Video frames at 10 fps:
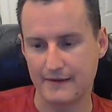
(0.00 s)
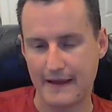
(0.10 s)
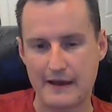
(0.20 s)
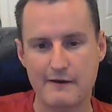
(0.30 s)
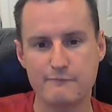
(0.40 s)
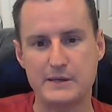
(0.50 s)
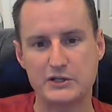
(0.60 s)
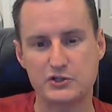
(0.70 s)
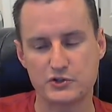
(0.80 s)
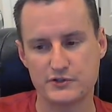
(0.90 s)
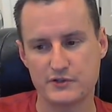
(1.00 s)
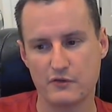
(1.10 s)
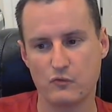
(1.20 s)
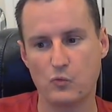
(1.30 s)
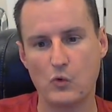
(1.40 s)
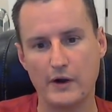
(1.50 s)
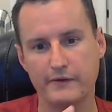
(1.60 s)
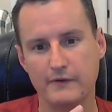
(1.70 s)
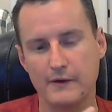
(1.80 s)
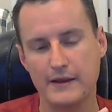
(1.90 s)
Have pictures of
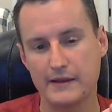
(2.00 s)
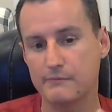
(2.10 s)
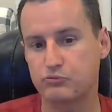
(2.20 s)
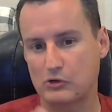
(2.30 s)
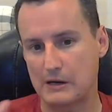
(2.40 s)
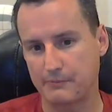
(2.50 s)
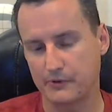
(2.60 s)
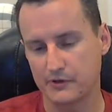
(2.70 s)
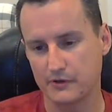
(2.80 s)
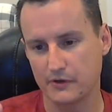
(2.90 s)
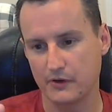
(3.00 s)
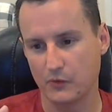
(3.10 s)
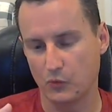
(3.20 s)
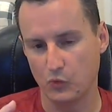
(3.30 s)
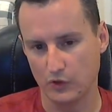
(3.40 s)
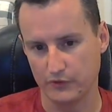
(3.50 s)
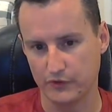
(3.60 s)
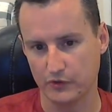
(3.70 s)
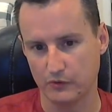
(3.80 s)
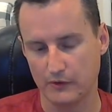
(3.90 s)
what improper will
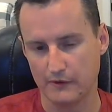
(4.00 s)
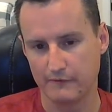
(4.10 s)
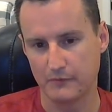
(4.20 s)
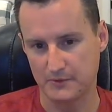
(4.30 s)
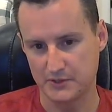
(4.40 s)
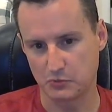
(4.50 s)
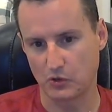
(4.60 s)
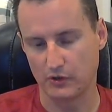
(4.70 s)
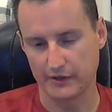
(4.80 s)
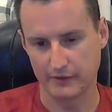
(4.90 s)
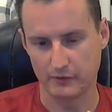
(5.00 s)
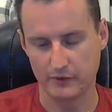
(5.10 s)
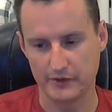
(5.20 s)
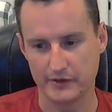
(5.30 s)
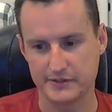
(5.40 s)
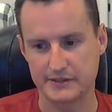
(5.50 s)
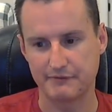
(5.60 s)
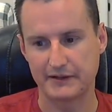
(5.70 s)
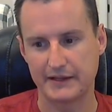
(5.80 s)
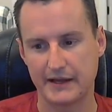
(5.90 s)
do from a swirling and stuff
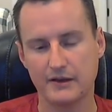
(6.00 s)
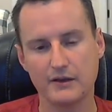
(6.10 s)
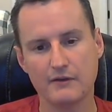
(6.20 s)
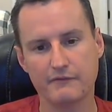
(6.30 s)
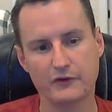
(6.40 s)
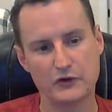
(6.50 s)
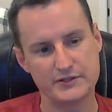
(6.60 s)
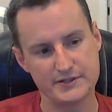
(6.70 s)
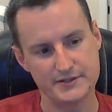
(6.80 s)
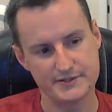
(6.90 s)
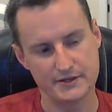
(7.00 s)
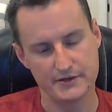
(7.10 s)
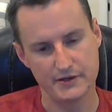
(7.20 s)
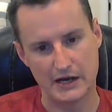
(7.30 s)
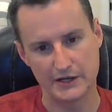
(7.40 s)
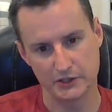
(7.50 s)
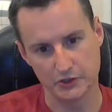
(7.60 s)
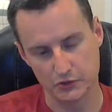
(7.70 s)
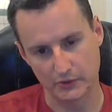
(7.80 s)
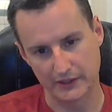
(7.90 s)
like that versus not, and
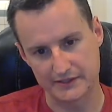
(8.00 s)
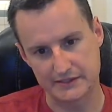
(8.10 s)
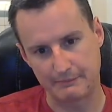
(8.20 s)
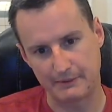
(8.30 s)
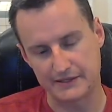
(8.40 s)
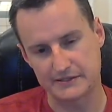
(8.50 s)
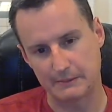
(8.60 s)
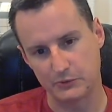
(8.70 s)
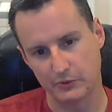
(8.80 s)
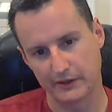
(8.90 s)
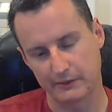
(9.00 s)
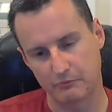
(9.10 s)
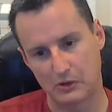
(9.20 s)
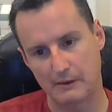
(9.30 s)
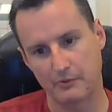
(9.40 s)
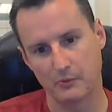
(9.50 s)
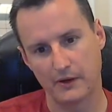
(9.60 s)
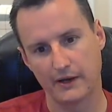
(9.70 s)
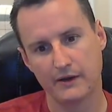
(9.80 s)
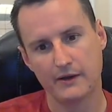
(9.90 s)
you're doing it step by step, doing it the proper way,